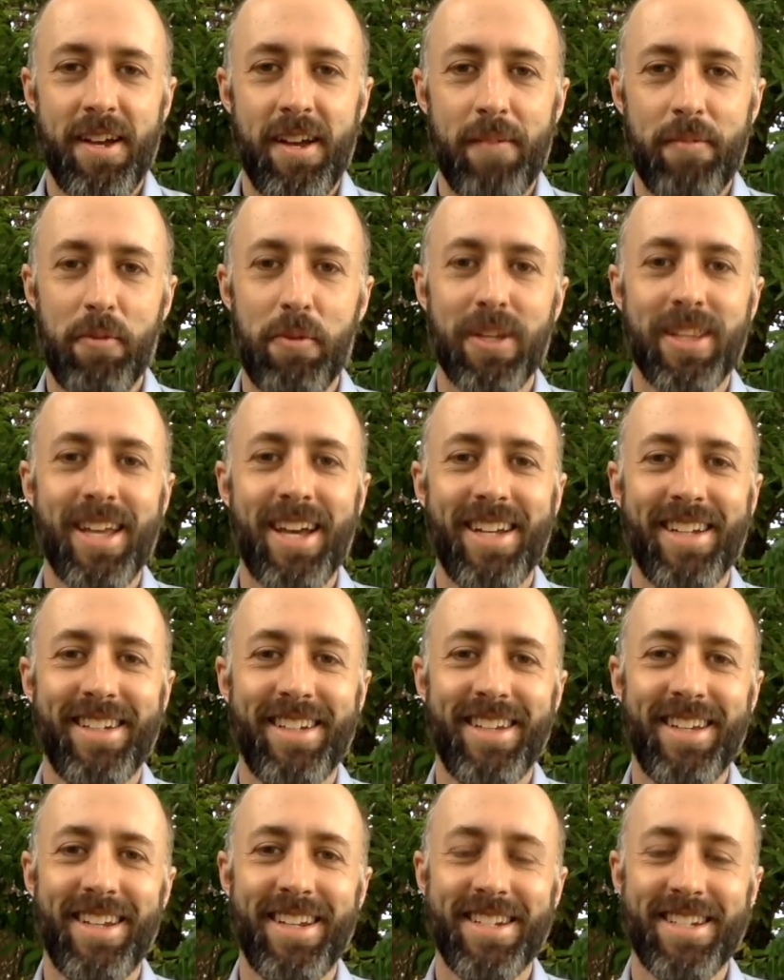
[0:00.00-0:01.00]
But what that
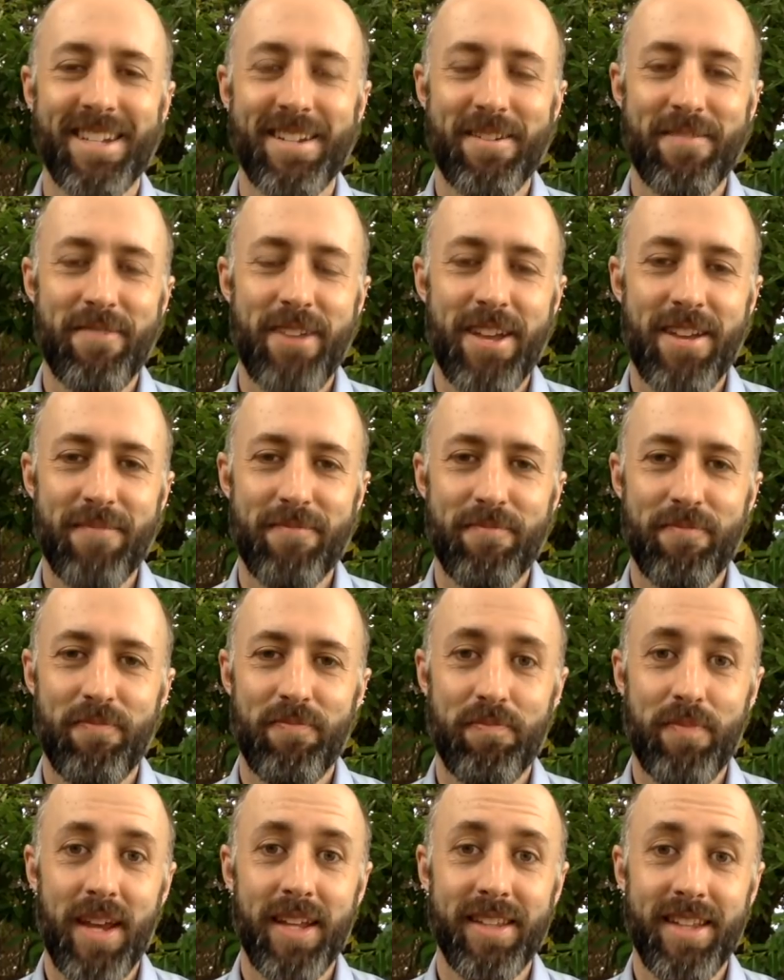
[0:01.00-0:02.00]
did is it
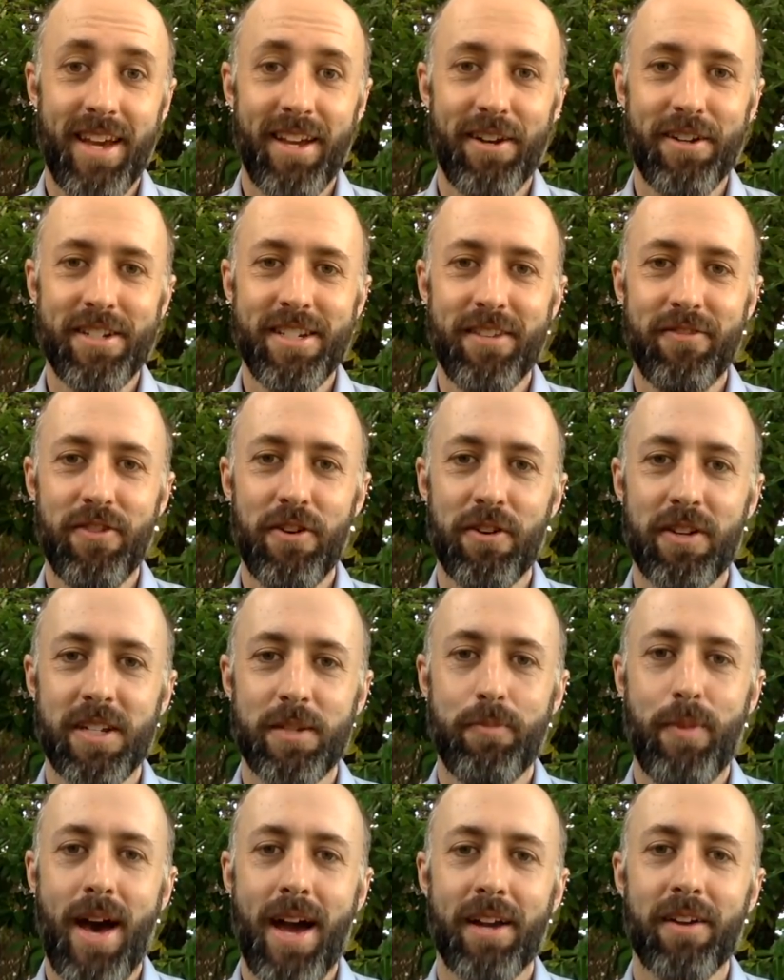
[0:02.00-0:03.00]
made the energy focus
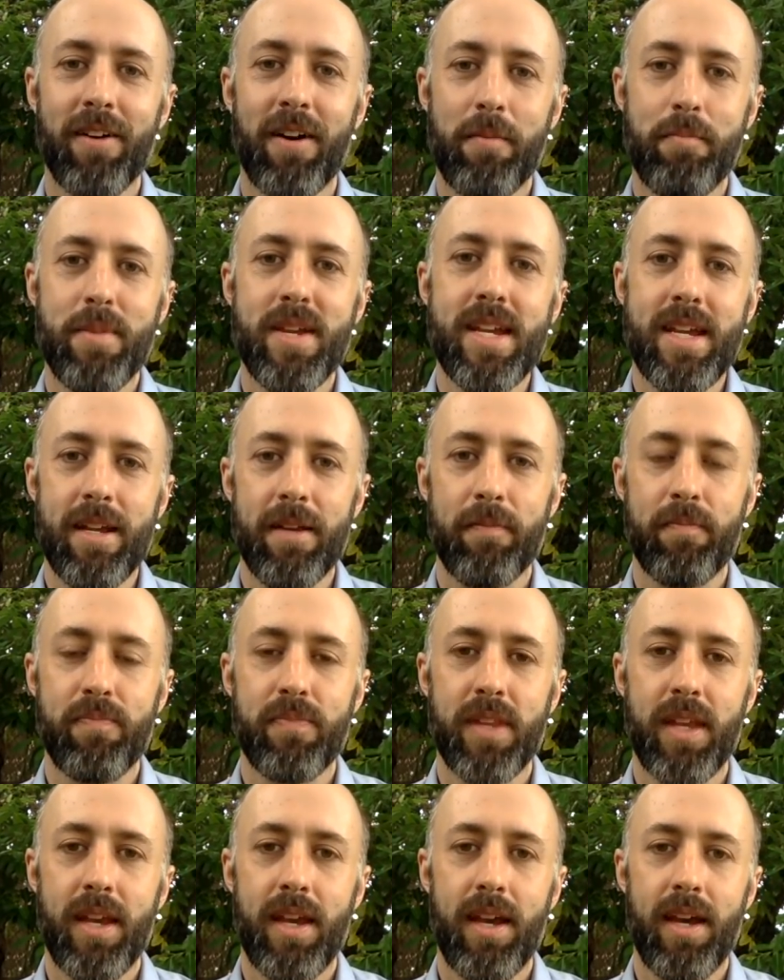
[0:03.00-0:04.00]
back on me,
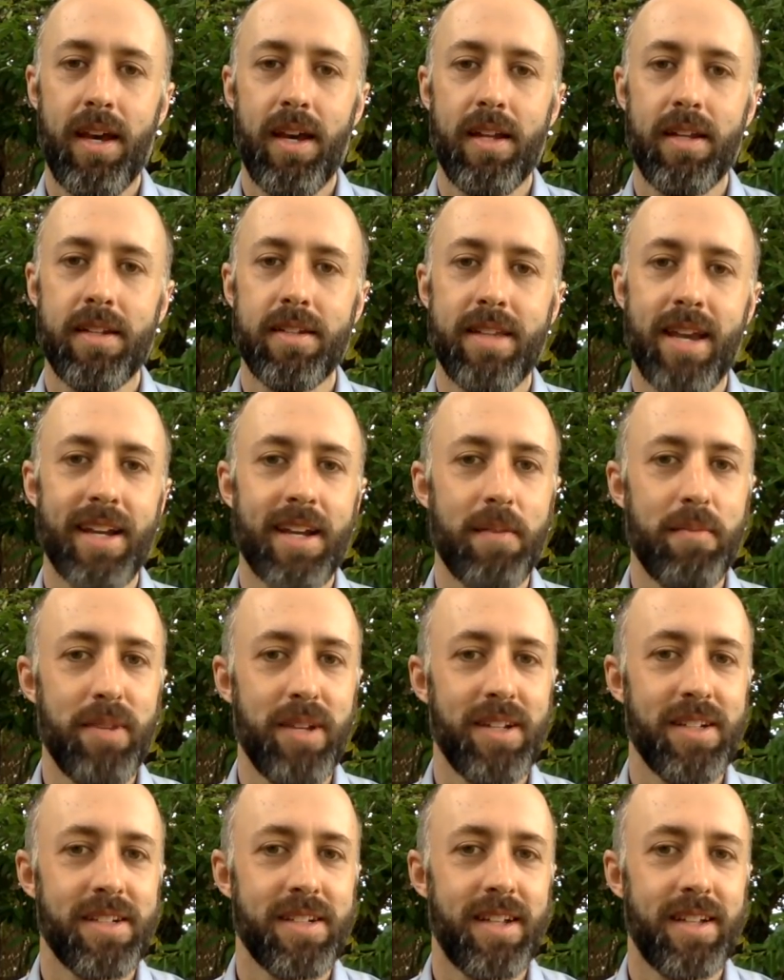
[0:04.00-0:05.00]
and that can be
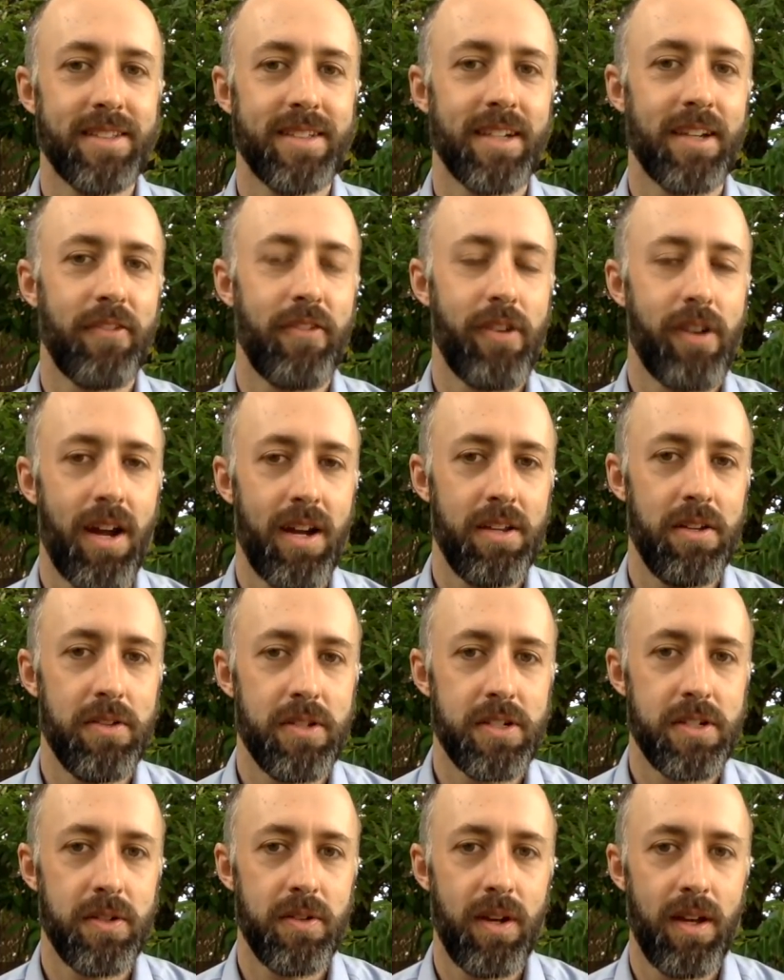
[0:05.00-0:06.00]
unsettling if you're not
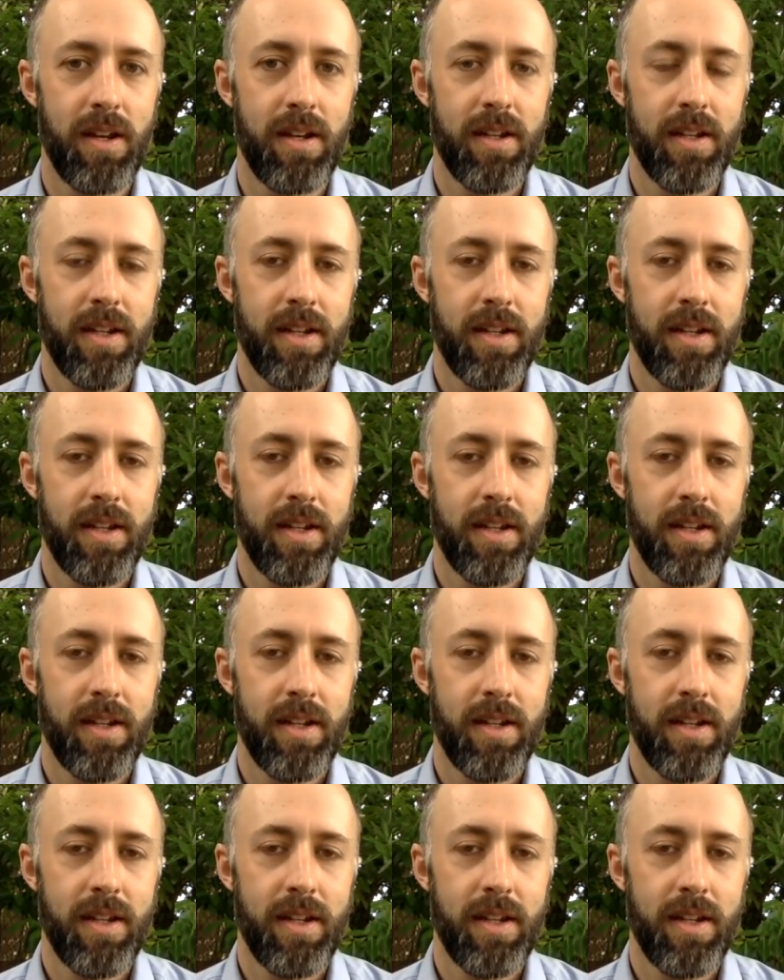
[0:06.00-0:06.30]
used to it.